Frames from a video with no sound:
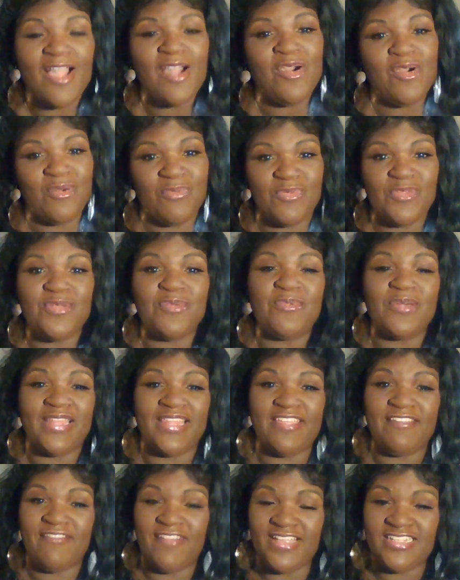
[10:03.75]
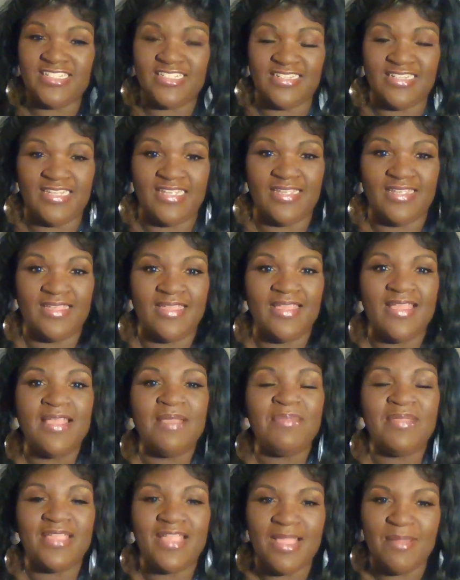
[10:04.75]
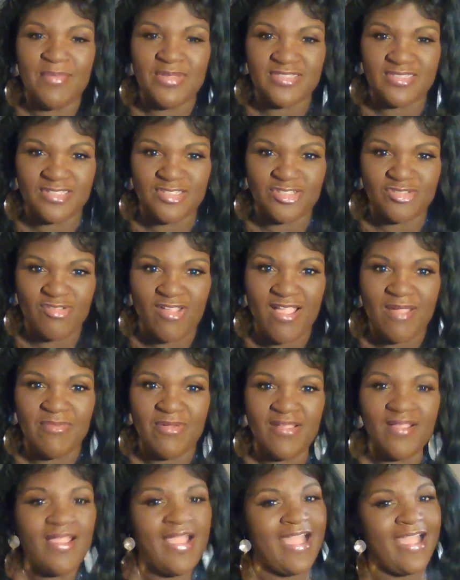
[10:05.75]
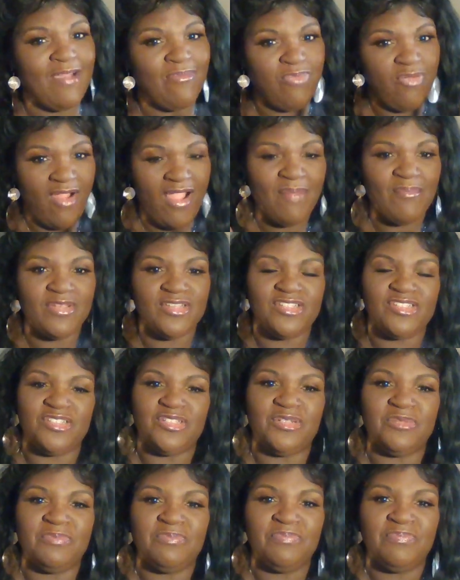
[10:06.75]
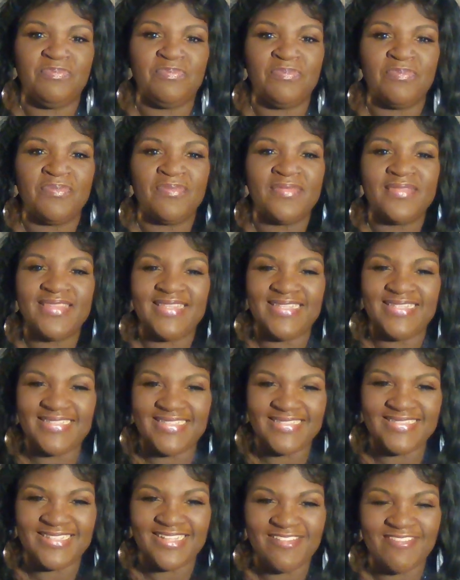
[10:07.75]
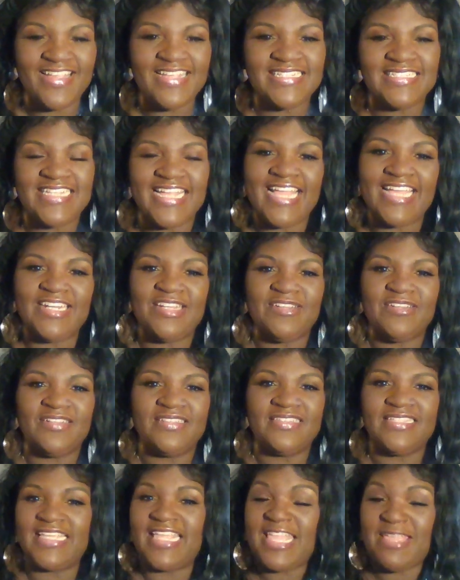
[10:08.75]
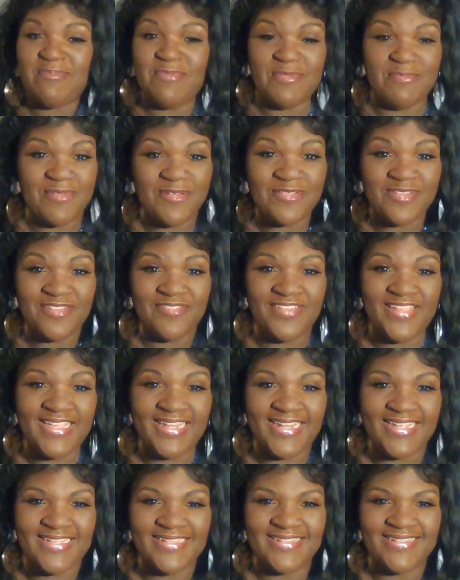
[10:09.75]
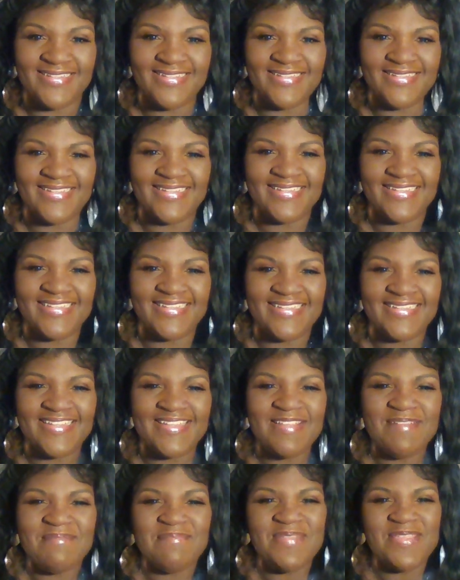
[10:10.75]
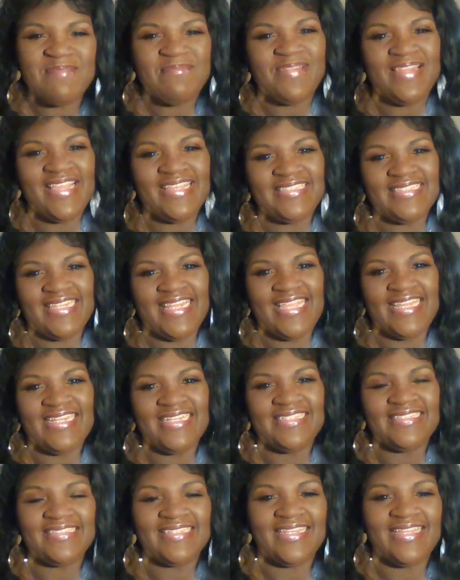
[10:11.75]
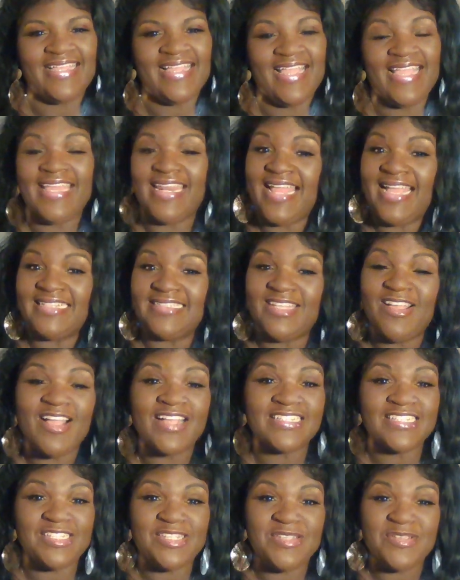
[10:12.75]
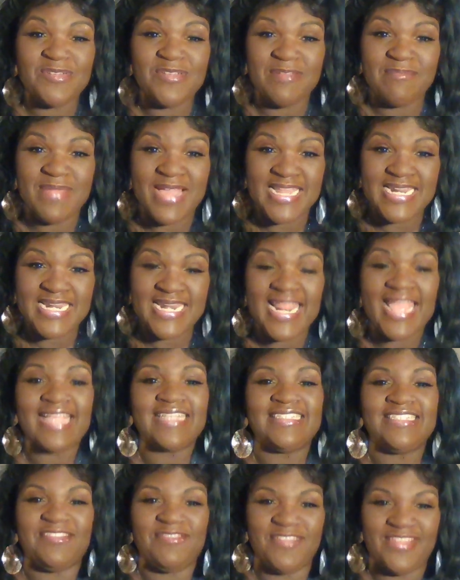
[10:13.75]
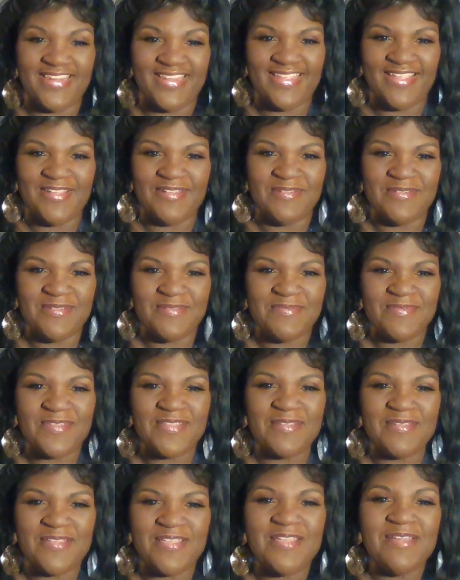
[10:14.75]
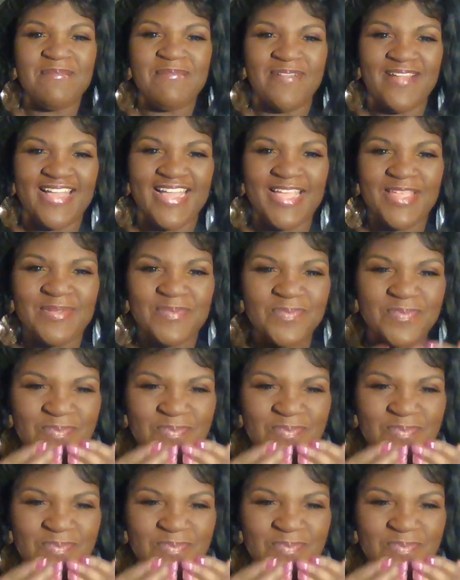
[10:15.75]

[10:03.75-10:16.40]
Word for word: I hope you will eventually become a subscriber. I promise you, this is a great channel to keep you motivated. Be blessed, ladies, and I'll talk to you in my next video. Goodbye.